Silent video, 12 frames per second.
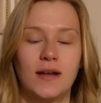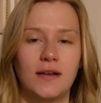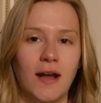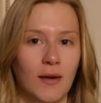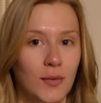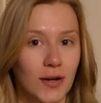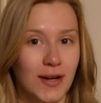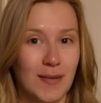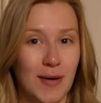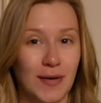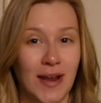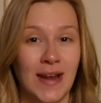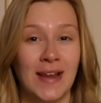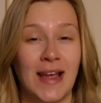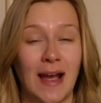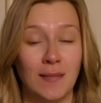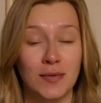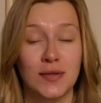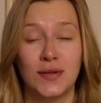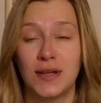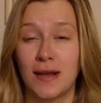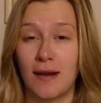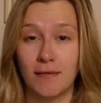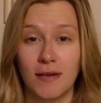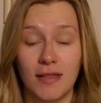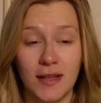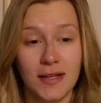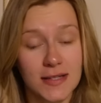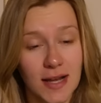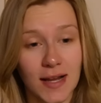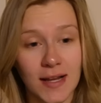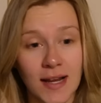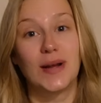not worry about getting absolutely everything done.